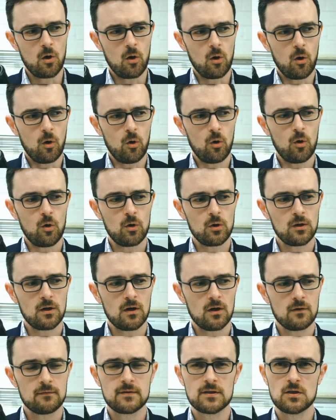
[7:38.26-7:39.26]
all
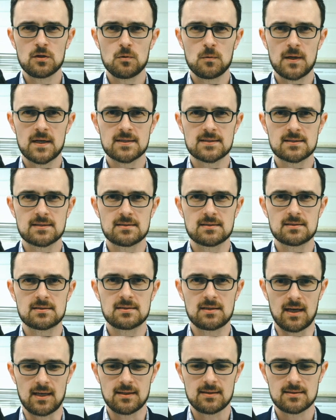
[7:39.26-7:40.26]
of the US
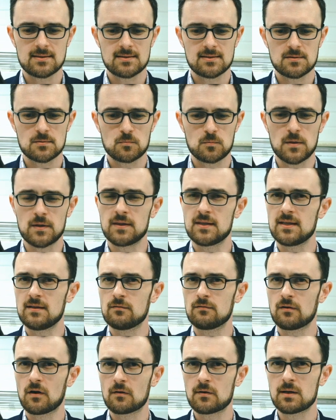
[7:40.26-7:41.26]
states, with the
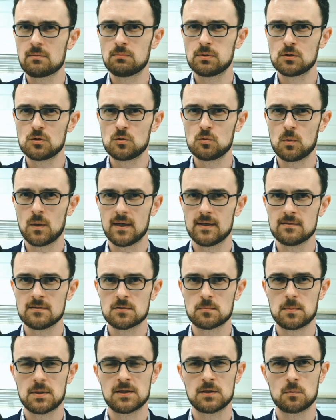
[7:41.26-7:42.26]
very blue ones
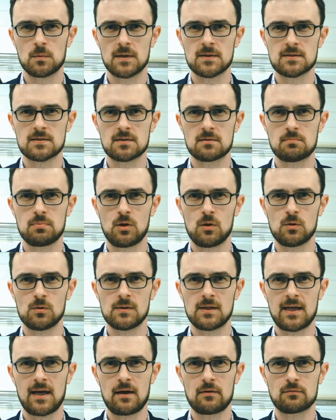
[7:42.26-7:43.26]
being the ones that
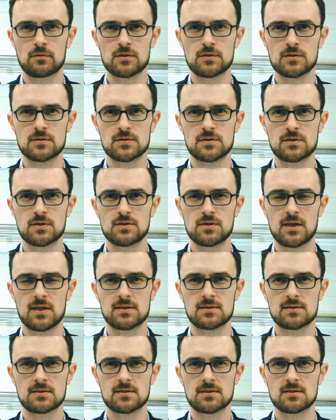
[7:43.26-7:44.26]
polling averages
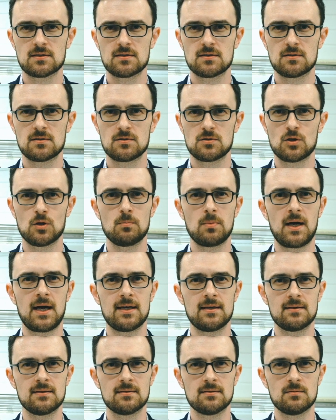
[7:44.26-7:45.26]
suggest Joe
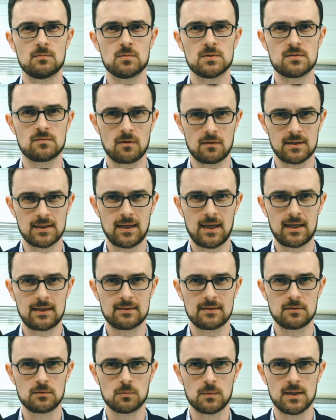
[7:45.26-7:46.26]
Biden is very
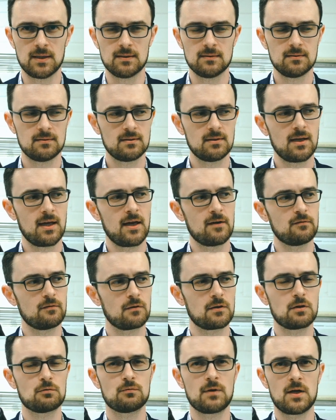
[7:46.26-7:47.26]
likely to win, and
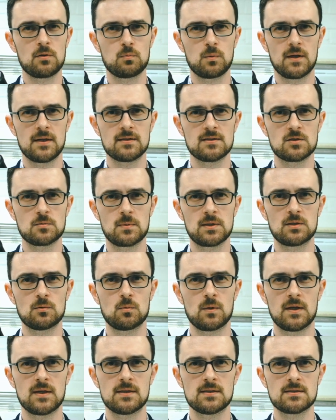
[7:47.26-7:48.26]
very red ones being the
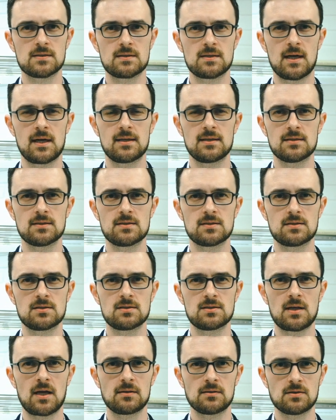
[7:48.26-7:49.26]
ones that his
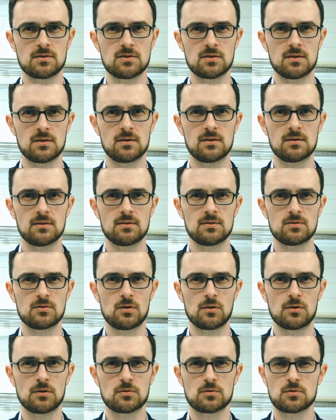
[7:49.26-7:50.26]
challenger
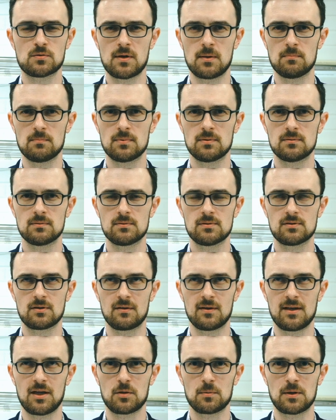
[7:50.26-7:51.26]
Donald Trump,
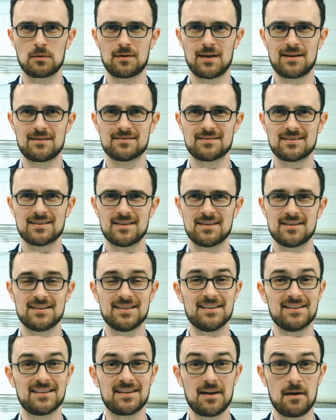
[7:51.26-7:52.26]
other way around,
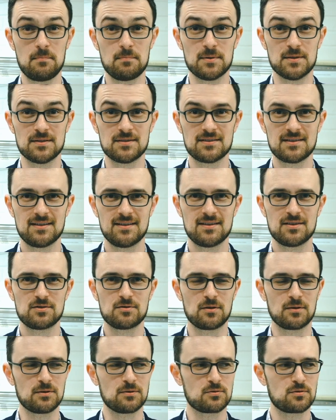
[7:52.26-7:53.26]
the incumbent
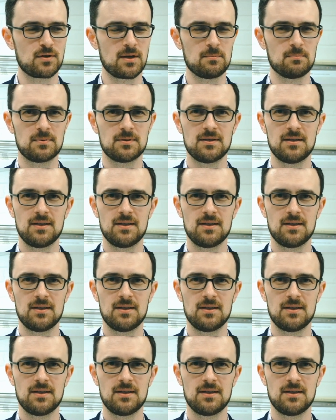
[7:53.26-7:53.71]
Donald Trump.